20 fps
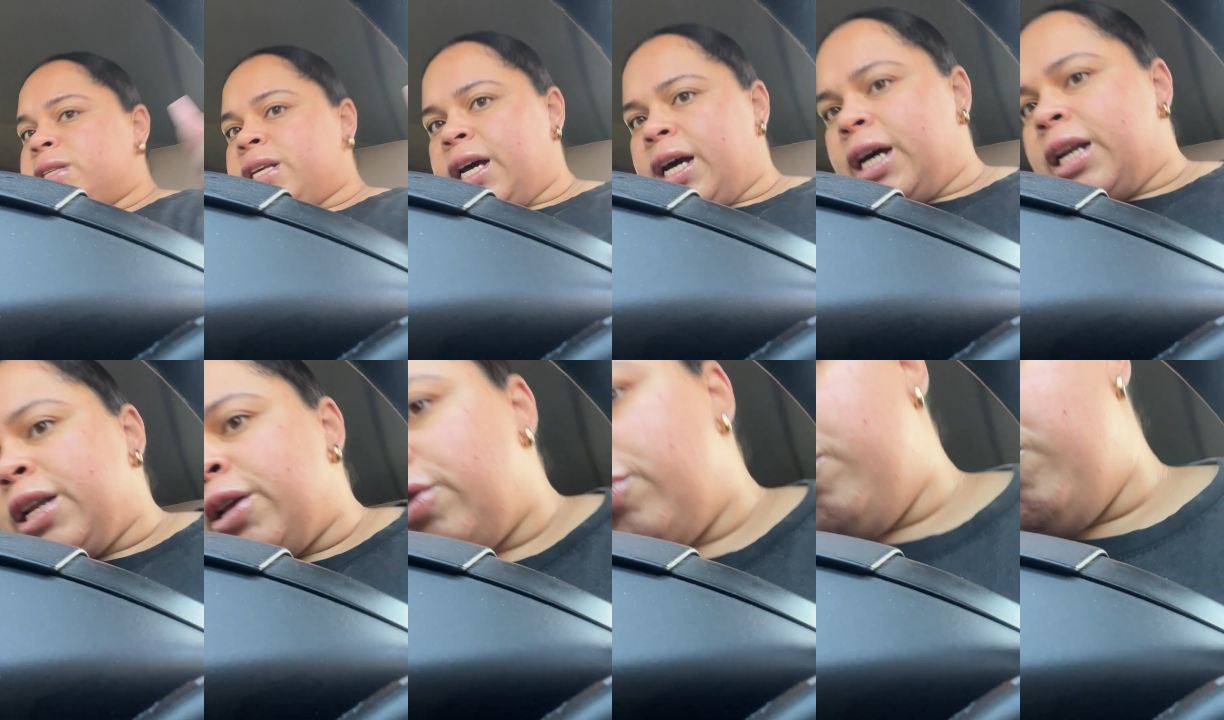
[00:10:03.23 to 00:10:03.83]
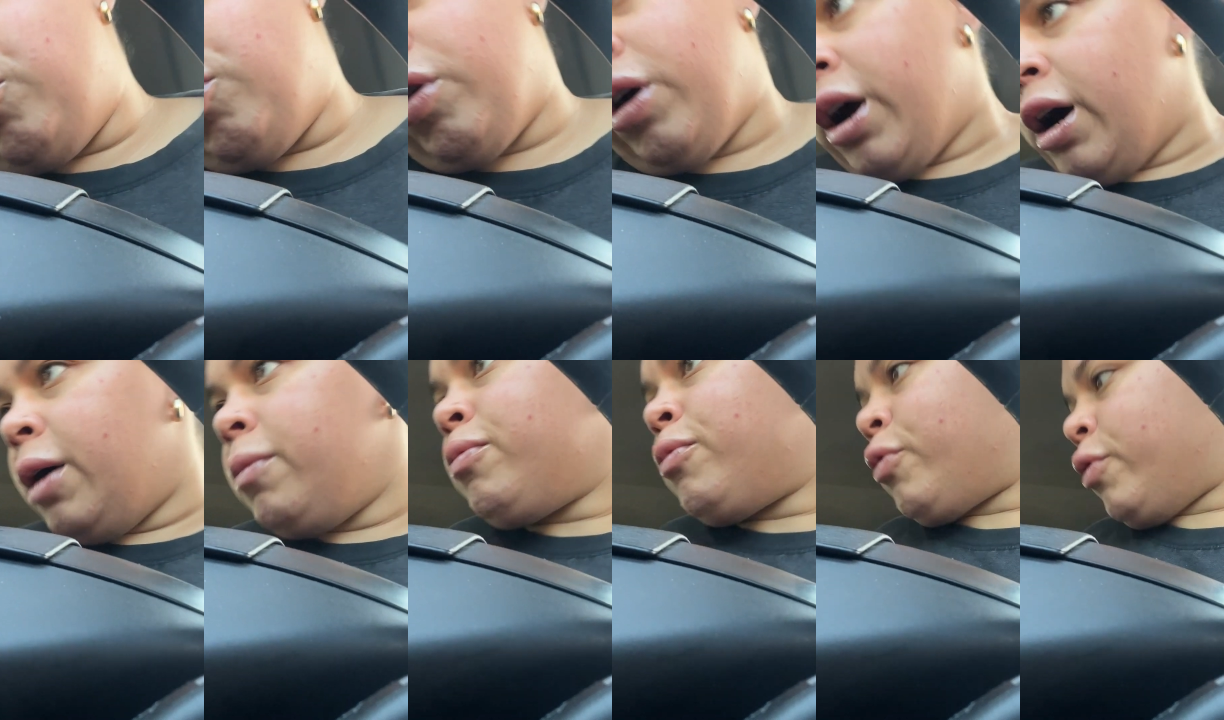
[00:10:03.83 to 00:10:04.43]
like a little more
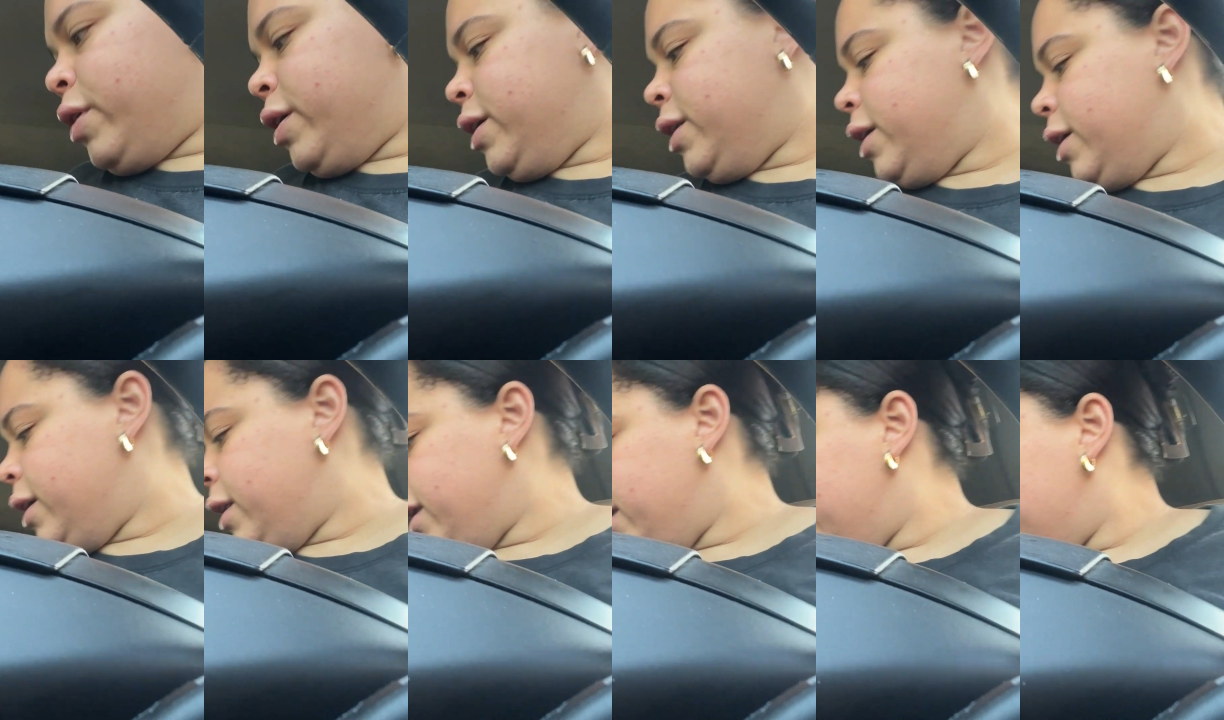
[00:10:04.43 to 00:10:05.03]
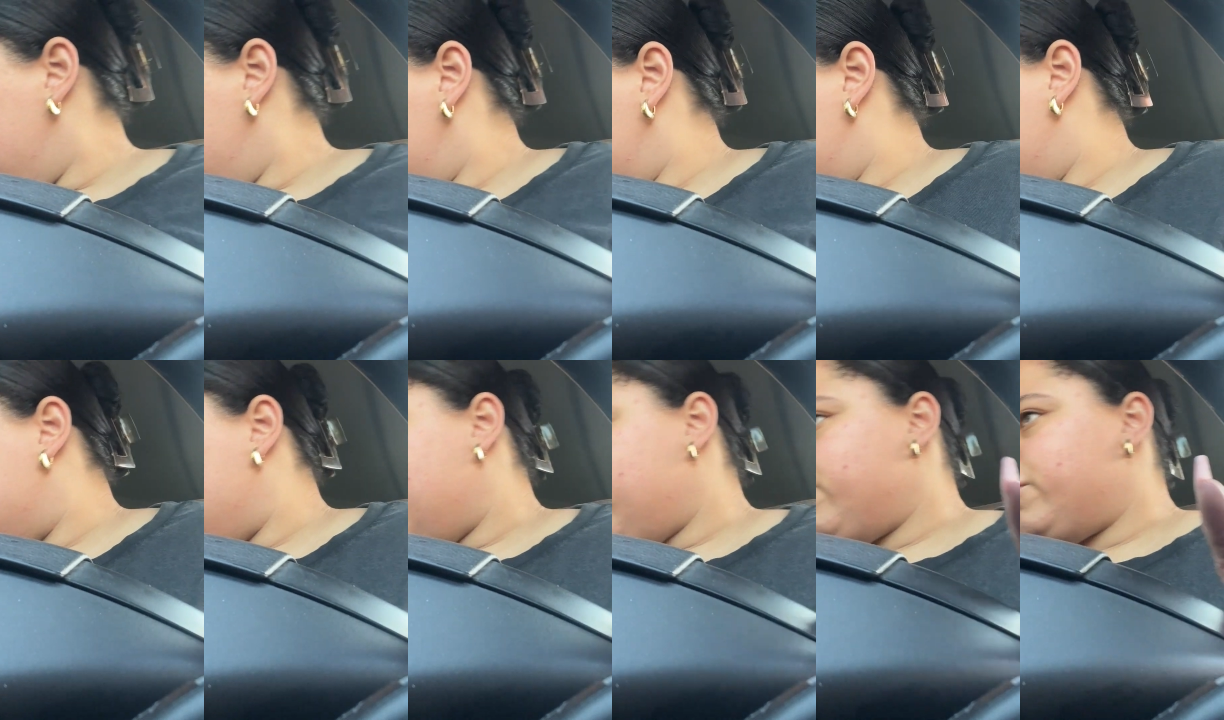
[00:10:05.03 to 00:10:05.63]
upgraded and i was
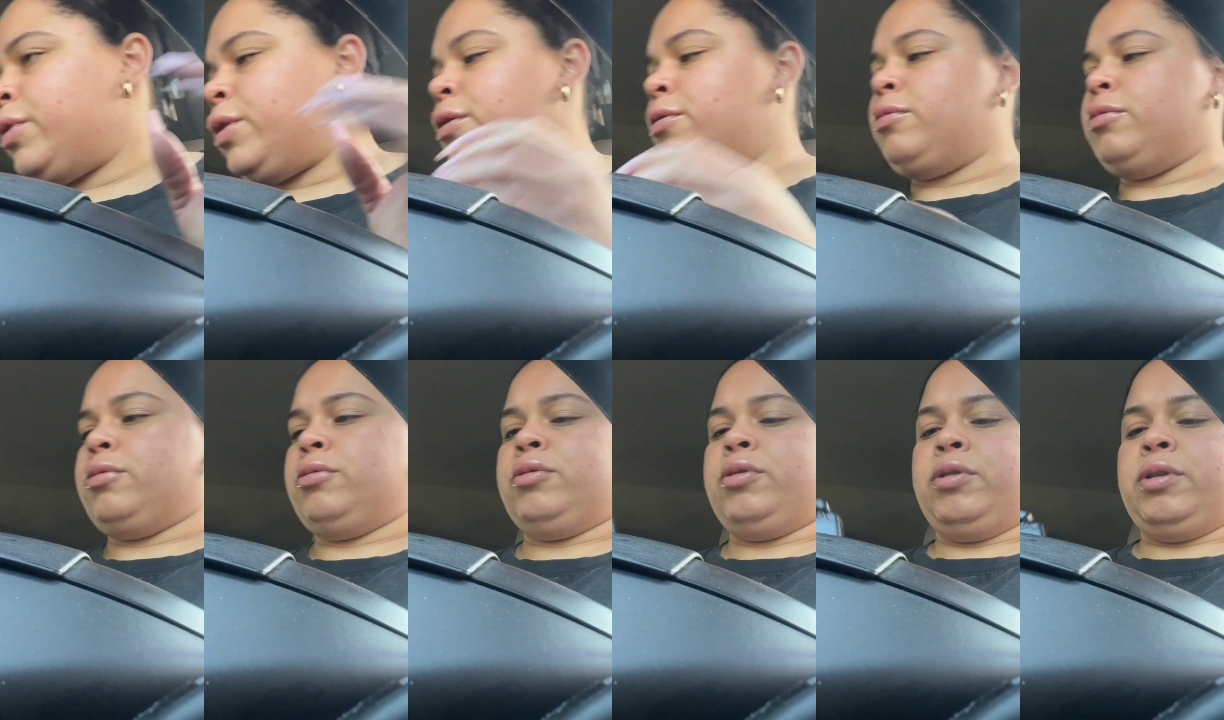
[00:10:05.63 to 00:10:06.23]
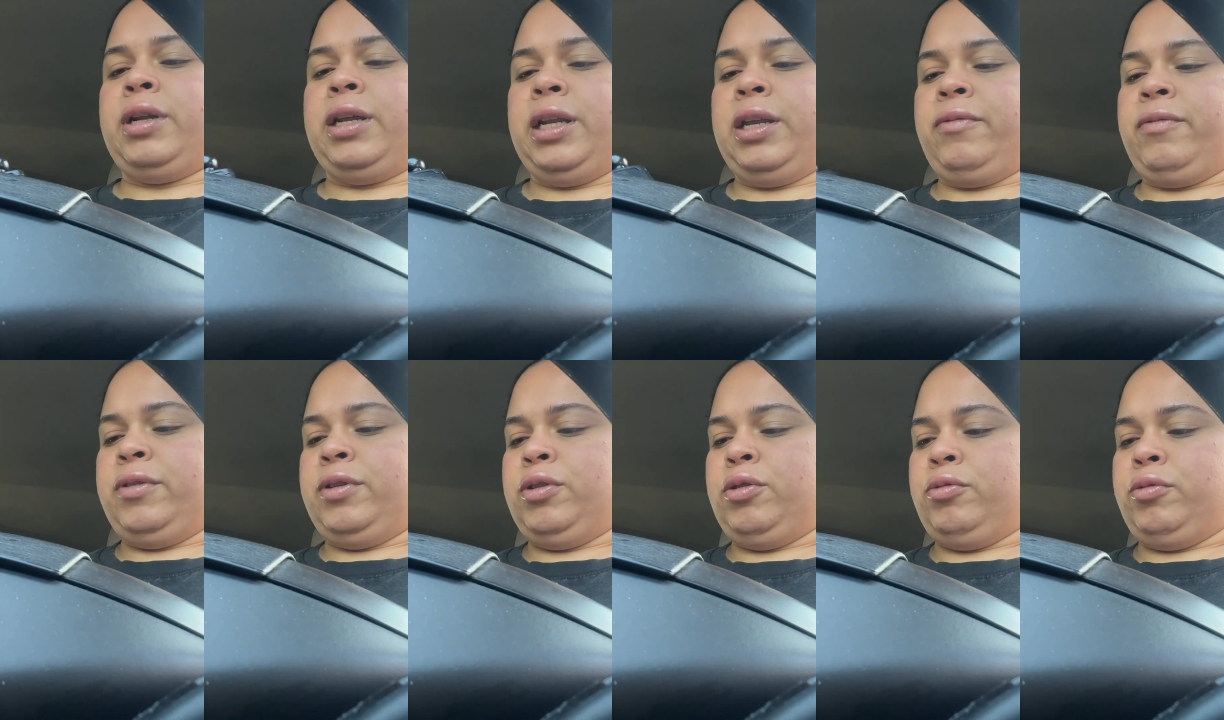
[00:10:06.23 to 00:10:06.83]
like bro you're not
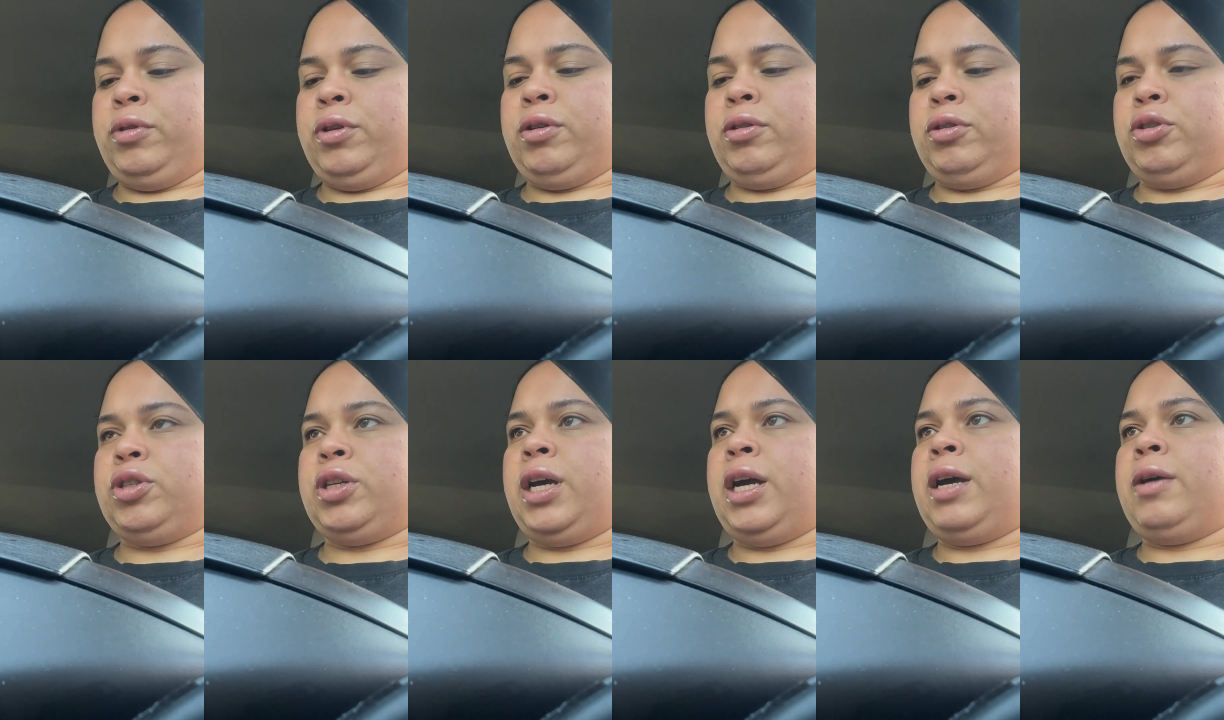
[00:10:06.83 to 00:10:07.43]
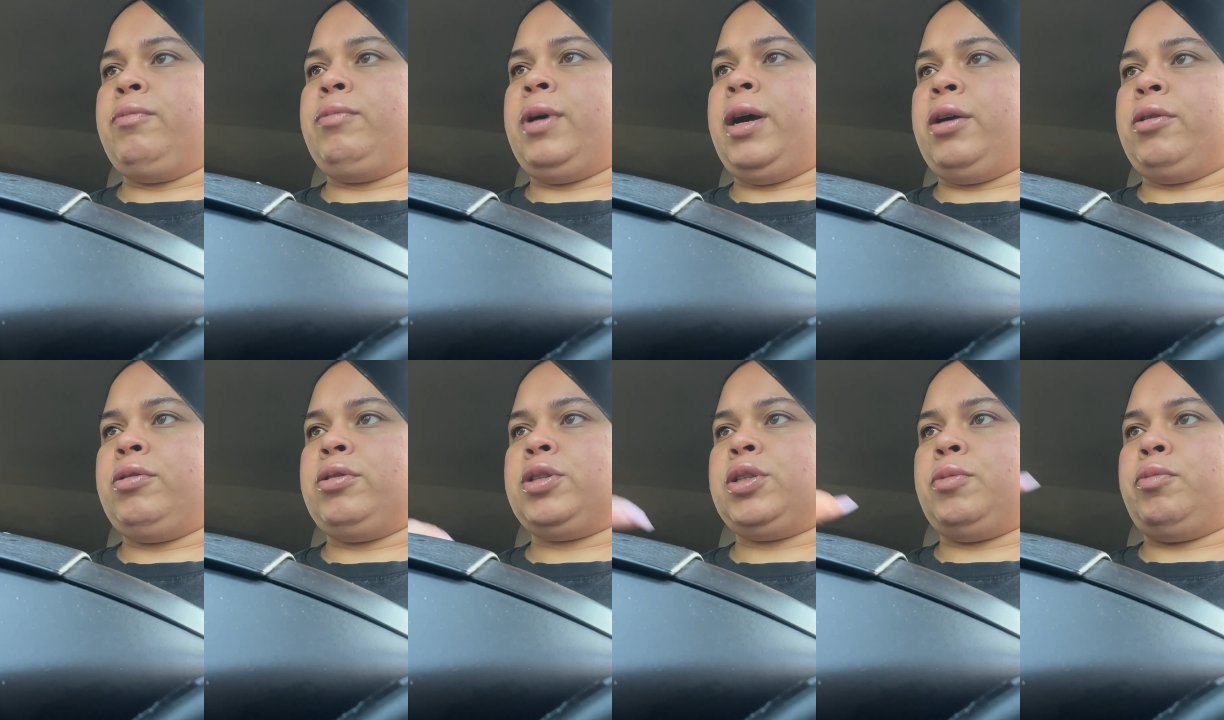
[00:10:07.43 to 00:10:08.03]
even doing your job how
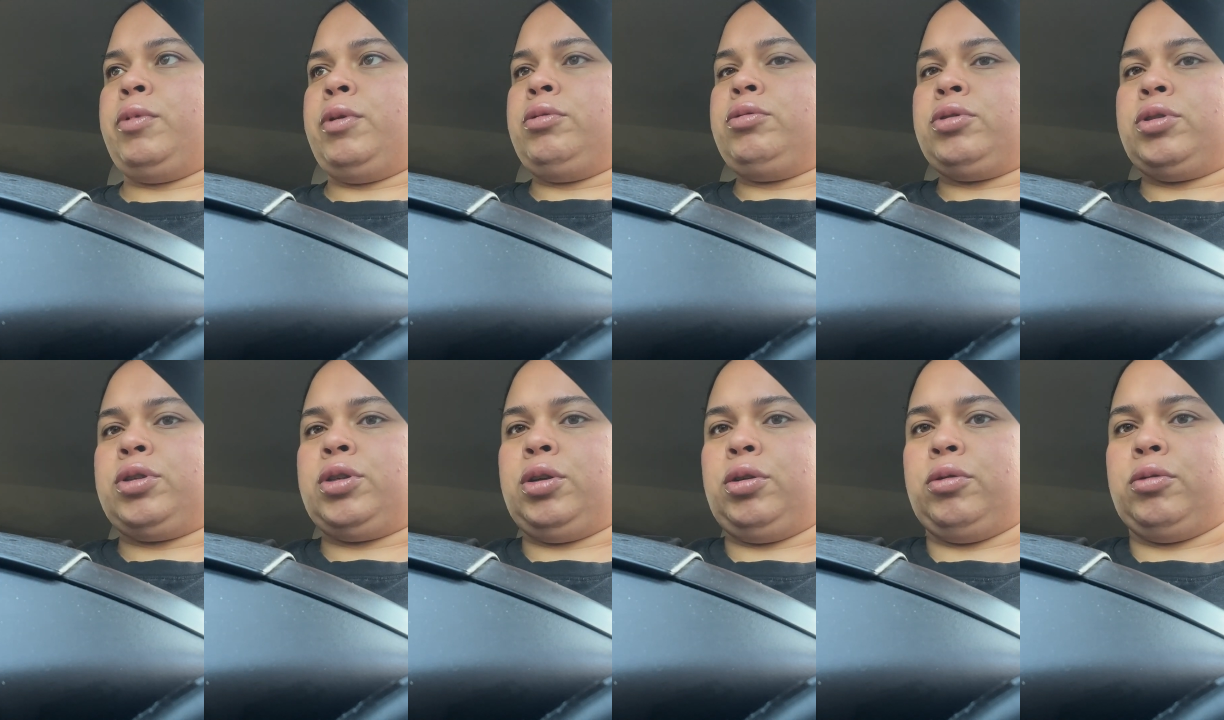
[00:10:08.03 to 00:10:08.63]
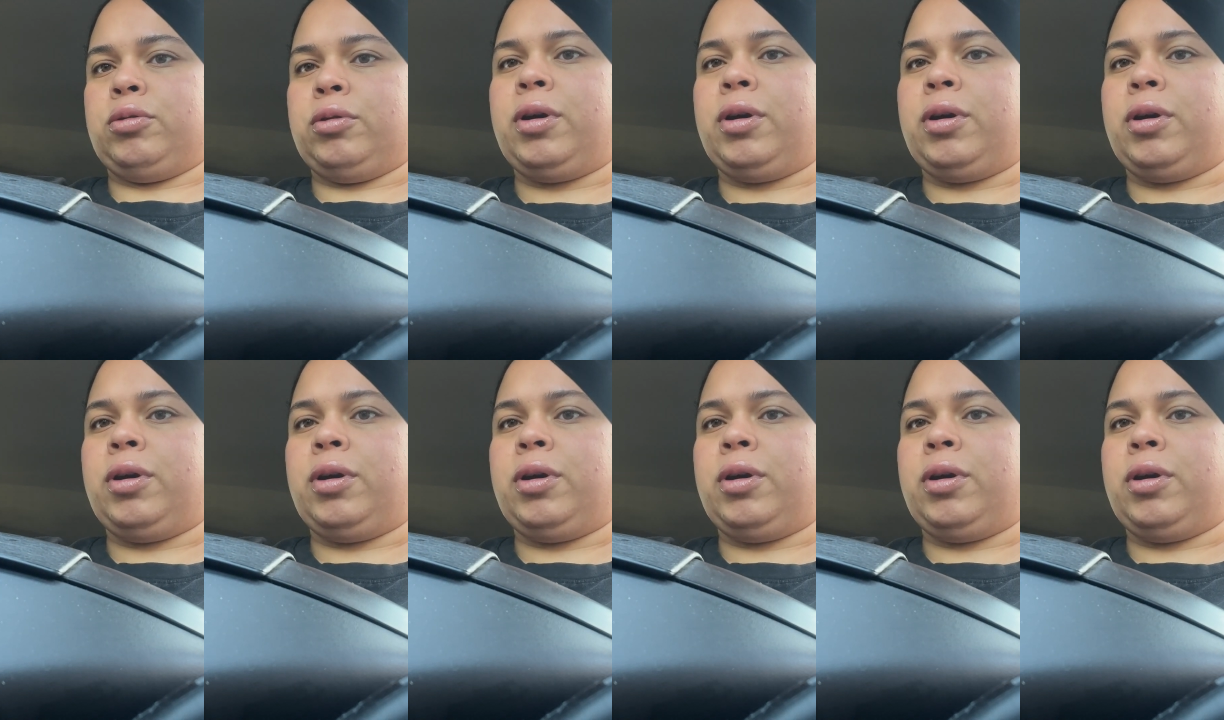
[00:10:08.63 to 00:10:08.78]
you're supposed to